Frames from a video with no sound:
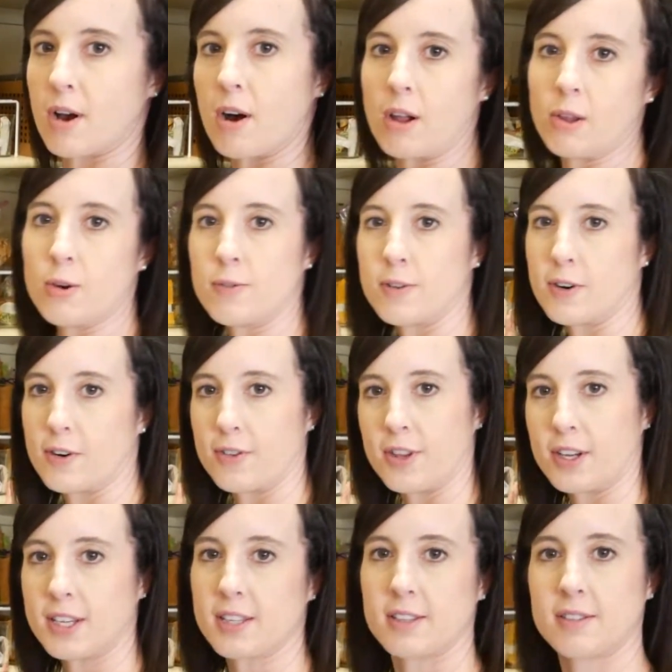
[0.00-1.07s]
all over
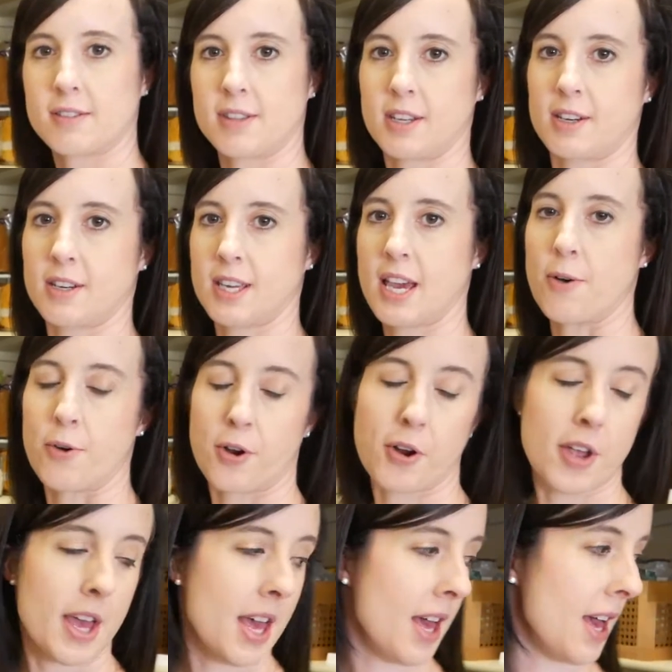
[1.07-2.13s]
the the counter.
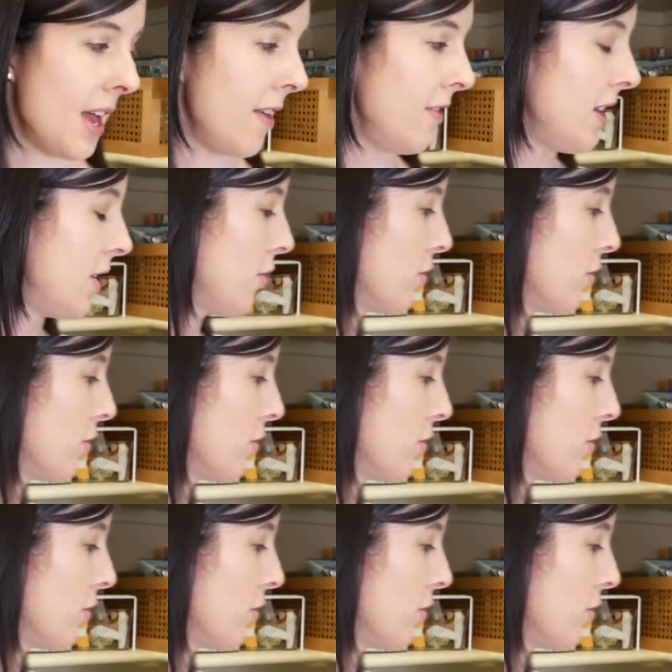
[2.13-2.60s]
And then